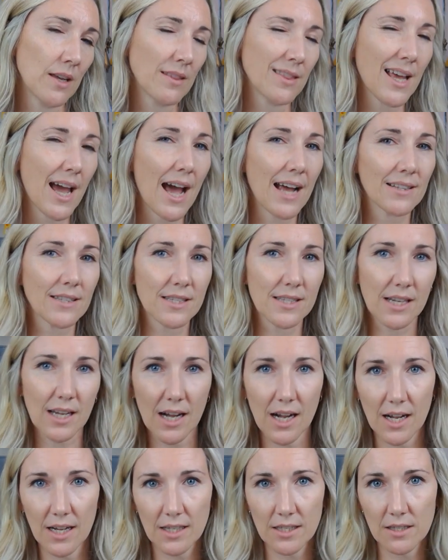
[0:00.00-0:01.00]
That's the
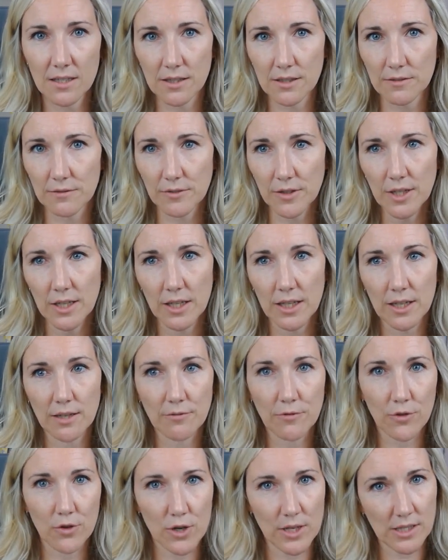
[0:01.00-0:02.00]
kind of
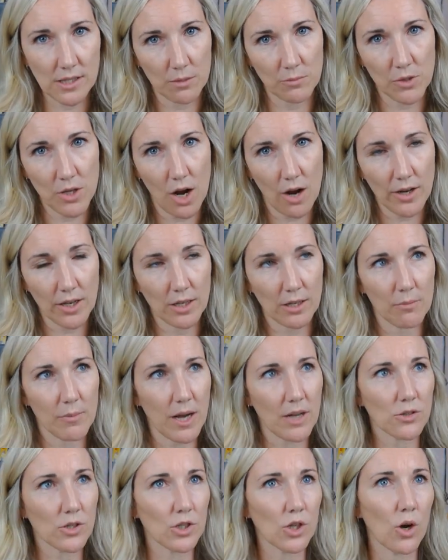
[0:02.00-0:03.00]
inference I'm talking
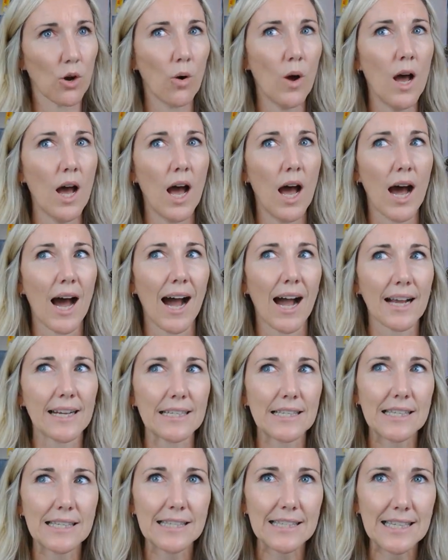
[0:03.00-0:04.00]
about. So I
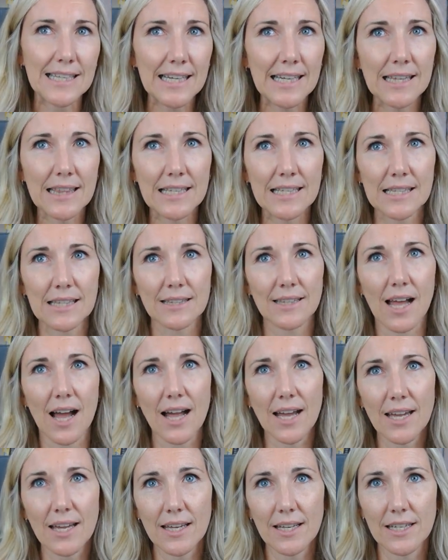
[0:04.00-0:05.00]
see this
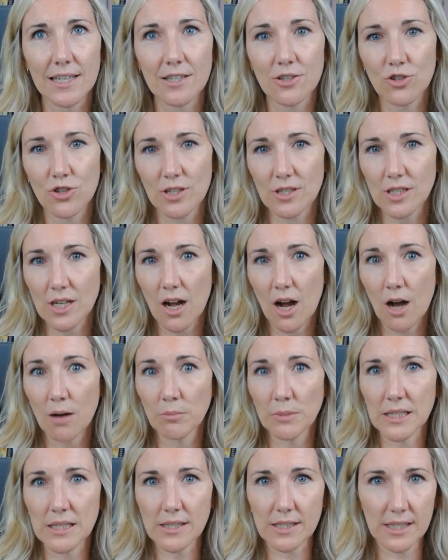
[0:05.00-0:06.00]
lion is just
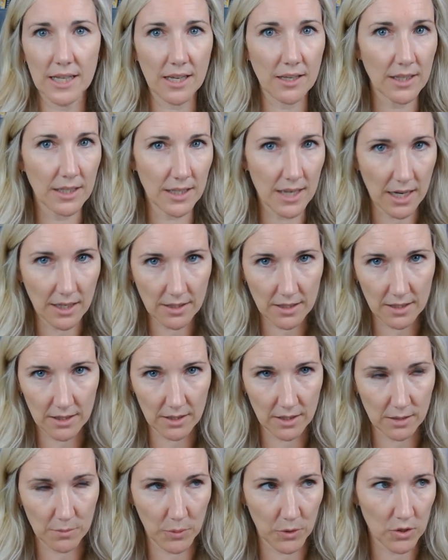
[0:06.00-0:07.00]
calmly standing next to
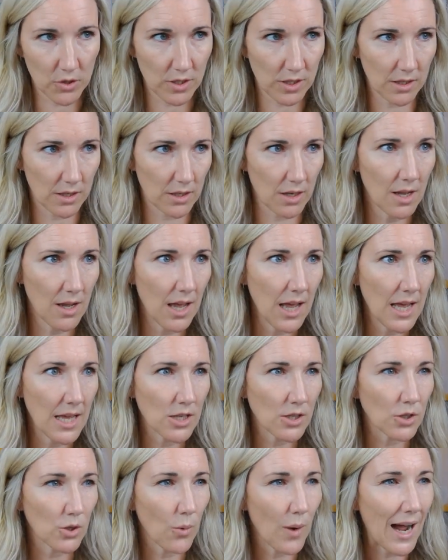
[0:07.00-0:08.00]
this person,
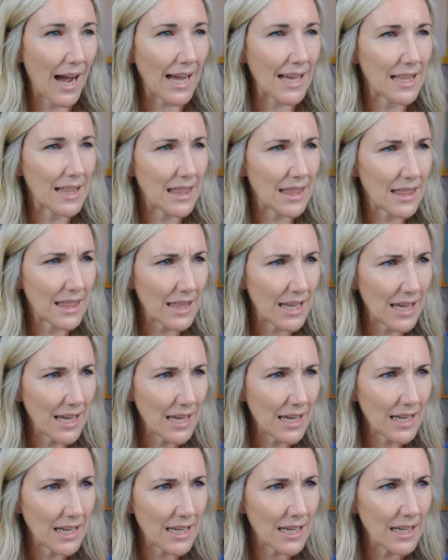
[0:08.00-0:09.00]
so I
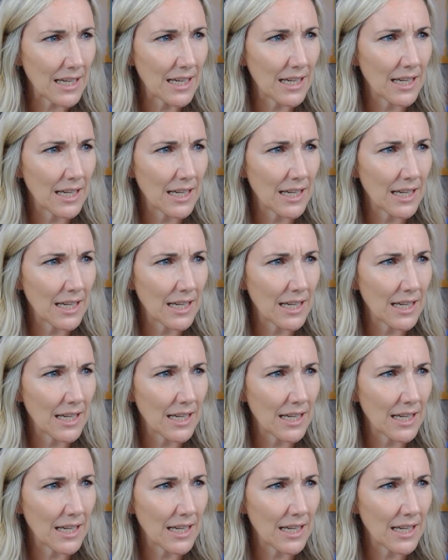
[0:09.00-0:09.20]
think